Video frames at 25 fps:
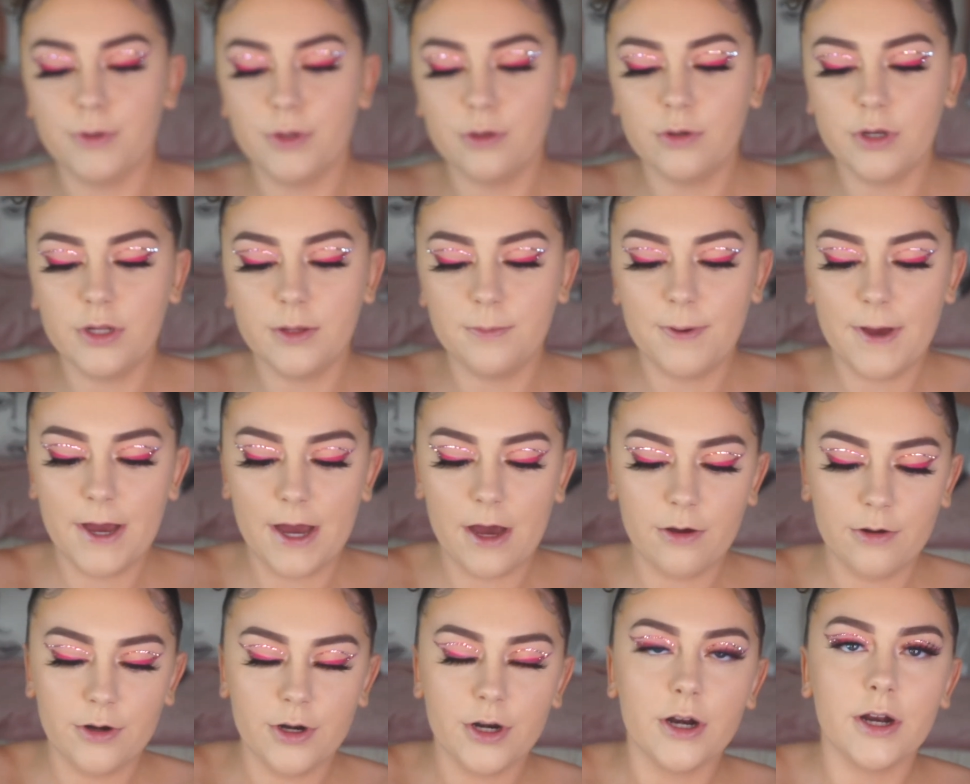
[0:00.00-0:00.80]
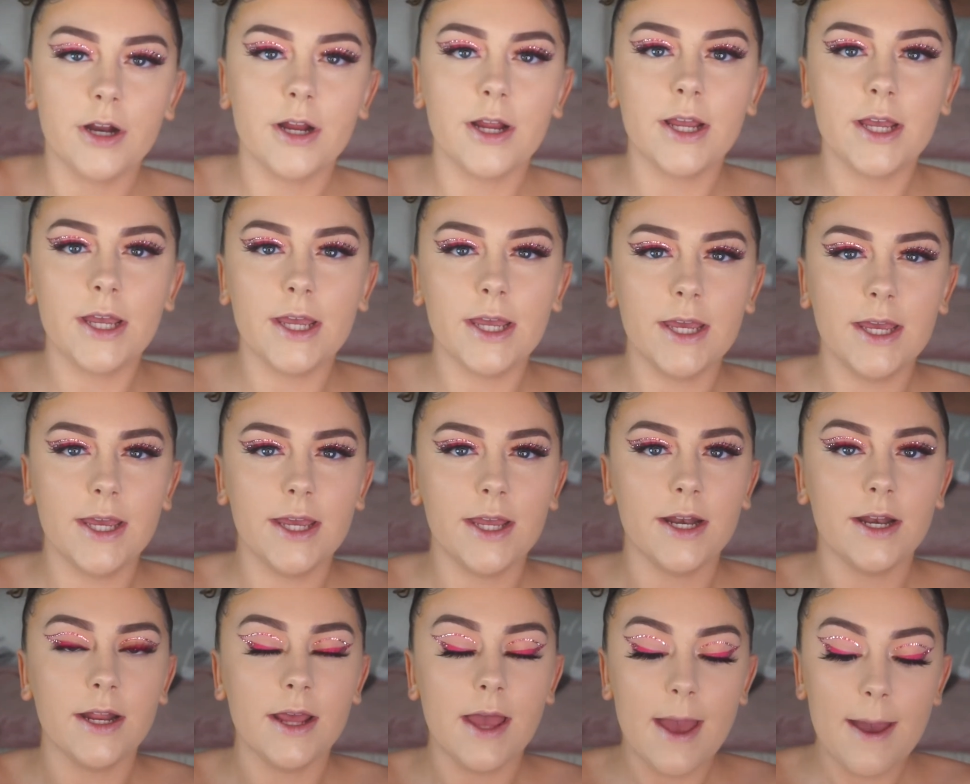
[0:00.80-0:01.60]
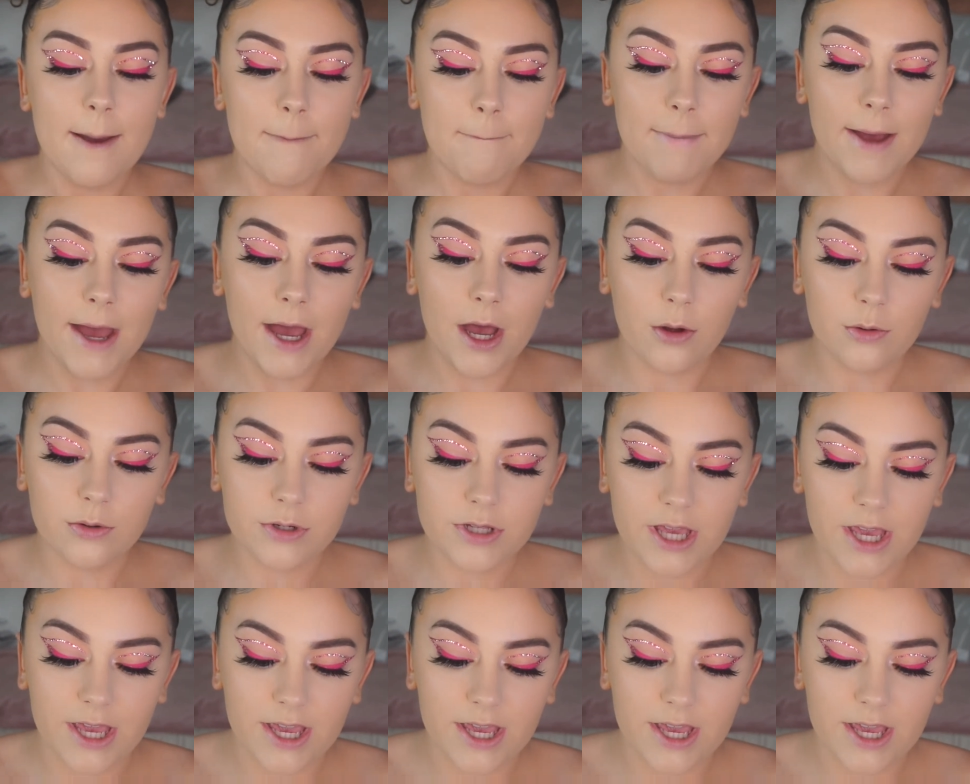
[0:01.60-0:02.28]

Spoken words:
Beauty powder in Pound